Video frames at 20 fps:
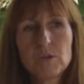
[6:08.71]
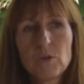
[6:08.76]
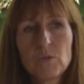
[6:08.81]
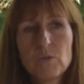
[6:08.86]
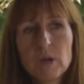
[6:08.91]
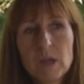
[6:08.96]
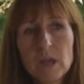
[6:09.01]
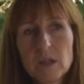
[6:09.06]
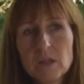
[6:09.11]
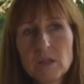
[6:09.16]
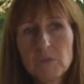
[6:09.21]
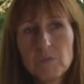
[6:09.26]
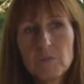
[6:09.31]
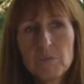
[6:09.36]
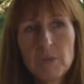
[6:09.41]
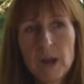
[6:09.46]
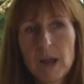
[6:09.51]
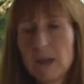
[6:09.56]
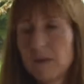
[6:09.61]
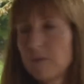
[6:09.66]
so we cannot
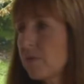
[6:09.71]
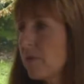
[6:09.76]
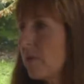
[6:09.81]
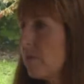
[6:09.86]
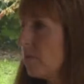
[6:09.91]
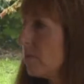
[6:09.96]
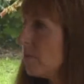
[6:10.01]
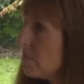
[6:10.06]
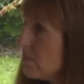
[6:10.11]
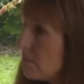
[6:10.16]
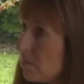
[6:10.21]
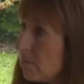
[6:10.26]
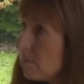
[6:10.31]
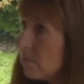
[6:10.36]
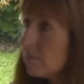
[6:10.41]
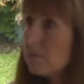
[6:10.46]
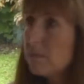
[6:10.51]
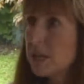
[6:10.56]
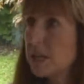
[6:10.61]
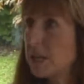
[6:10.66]
blend from
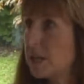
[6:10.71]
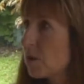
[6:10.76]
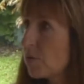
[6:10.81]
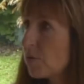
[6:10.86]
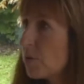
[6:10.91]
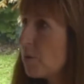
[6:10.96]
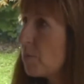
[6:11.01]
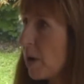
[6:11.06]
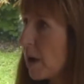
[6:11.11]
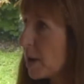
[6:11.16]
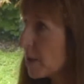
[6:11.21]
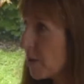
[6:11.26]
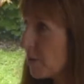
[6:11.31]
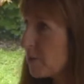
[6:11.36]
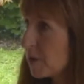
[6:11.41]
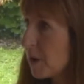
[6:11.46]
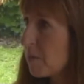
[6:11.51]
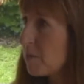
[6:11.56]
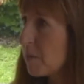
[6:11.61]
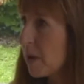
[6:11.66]
many different parts of
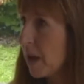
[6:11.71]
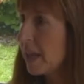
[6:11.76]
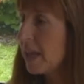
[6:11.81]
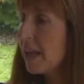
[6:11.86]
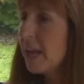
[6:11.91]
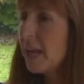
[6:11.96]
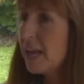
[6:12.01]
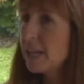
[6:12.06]
Champagne.